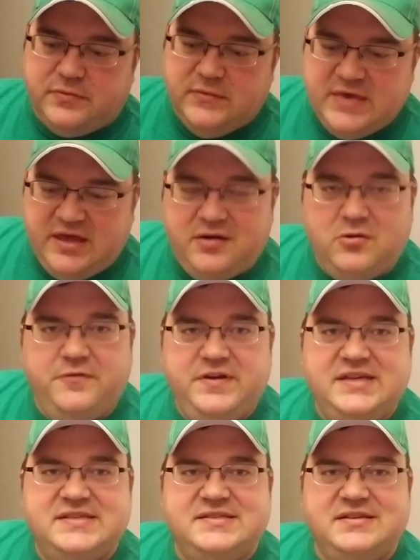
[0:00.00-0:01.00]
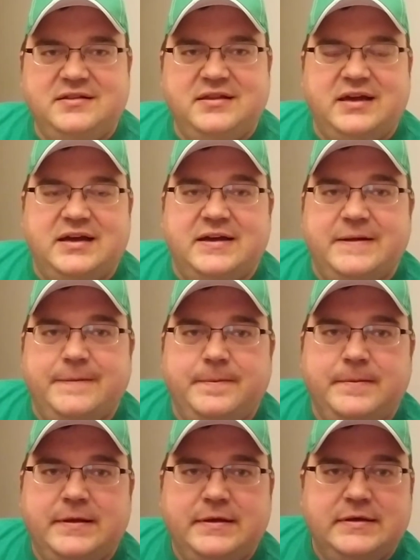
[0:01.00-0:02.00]
I don't know if he's still
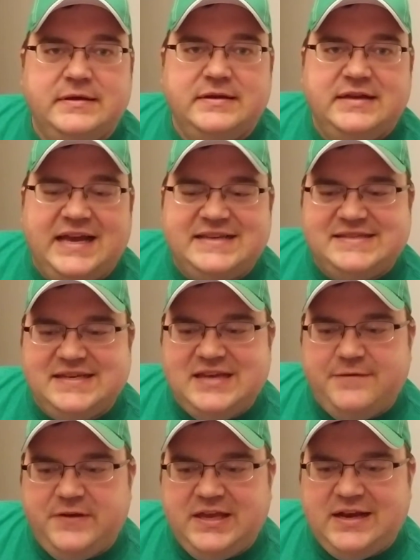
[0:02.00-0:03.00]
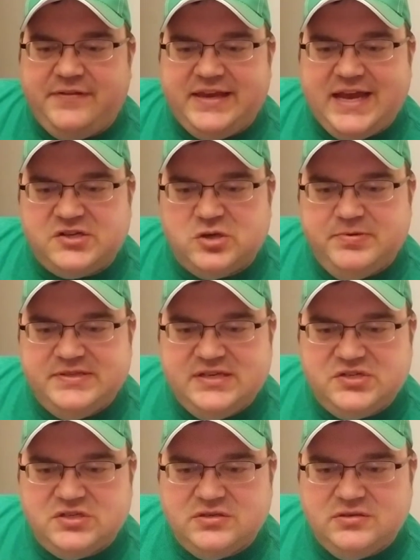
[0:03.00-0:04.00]
as significant at the catcher
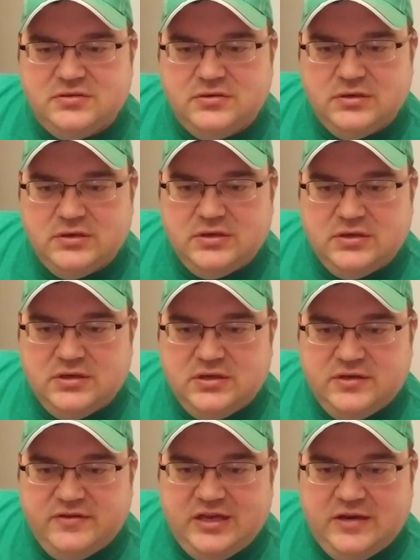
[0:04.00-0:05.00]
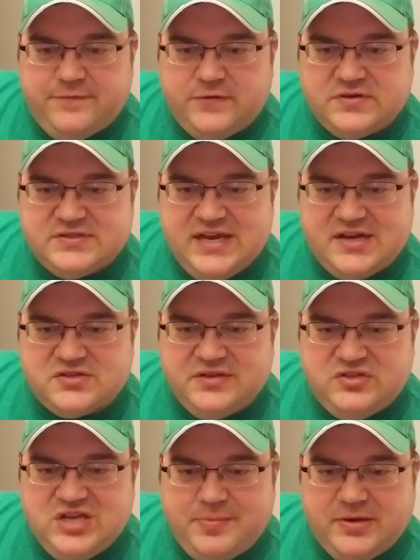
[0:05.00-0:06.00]
position. The first National League
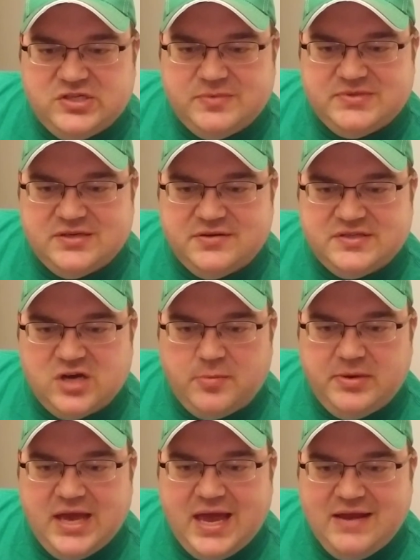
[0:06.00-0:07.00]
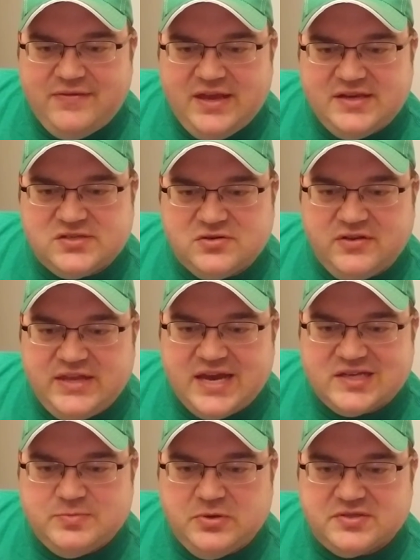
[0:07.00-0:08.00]
Championship Series RBI in the history of the
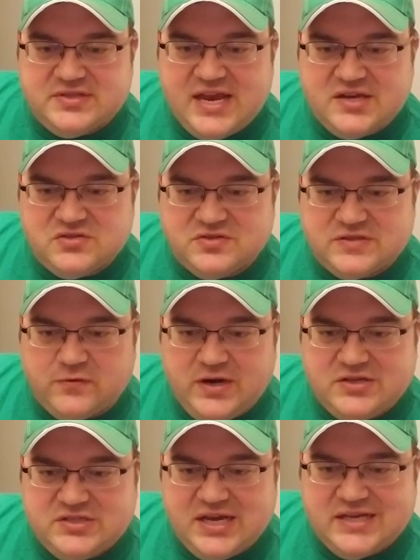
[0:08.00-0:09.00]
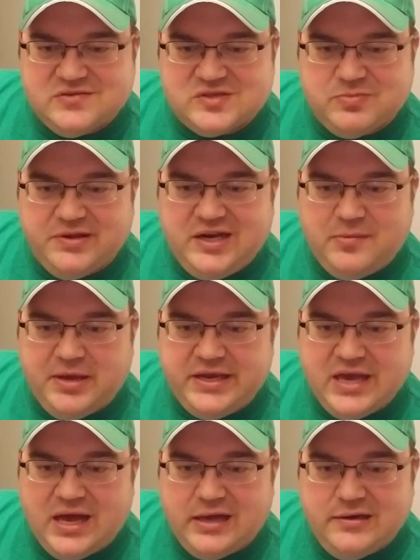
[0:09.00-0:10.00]
Expos Nationals franchise was plated by
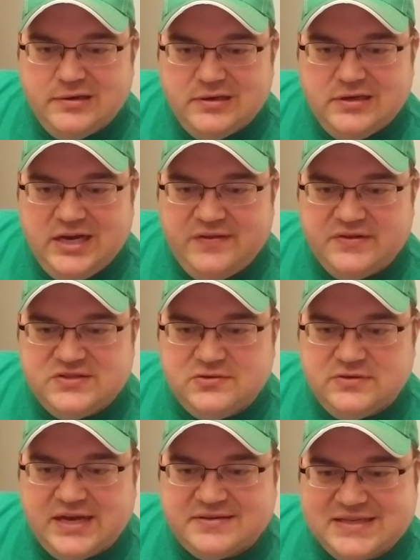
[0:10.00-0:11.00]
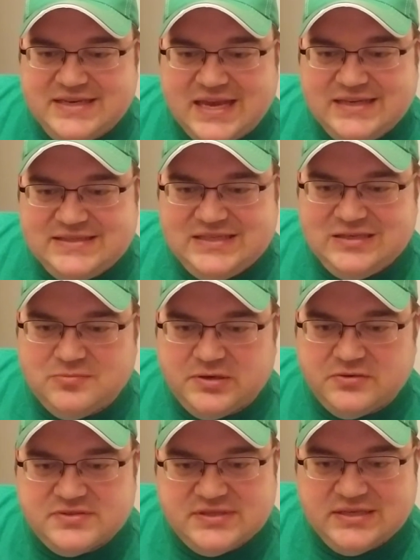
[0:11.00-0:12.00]
Yan in the 2019
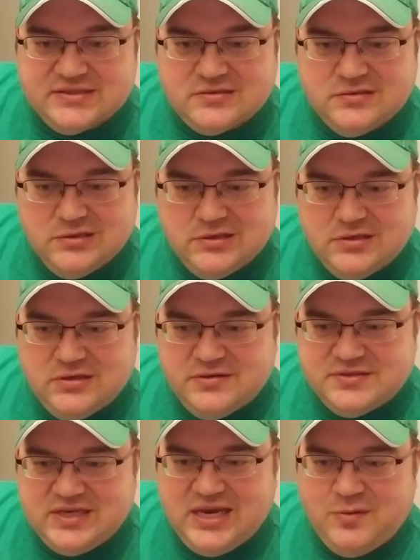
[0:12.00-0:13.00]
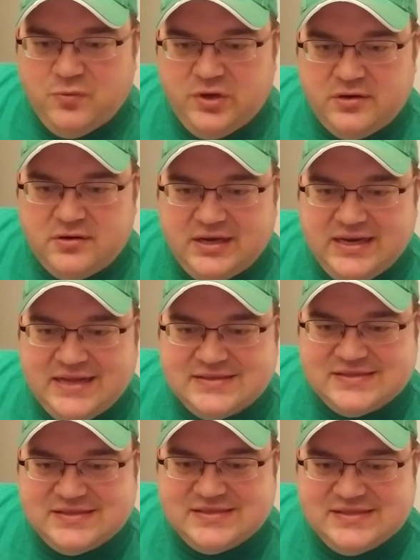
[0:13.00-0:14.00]
postseason. It's a game winner
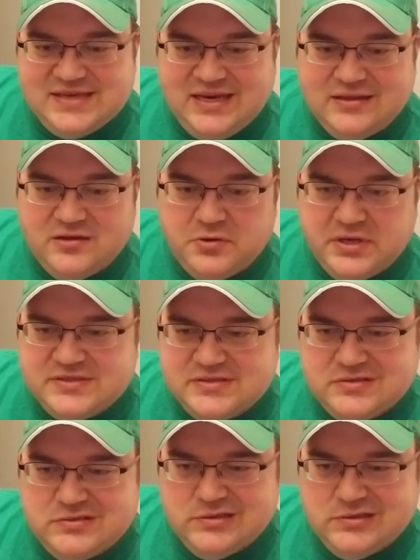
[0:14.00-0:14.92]
against St. Louis.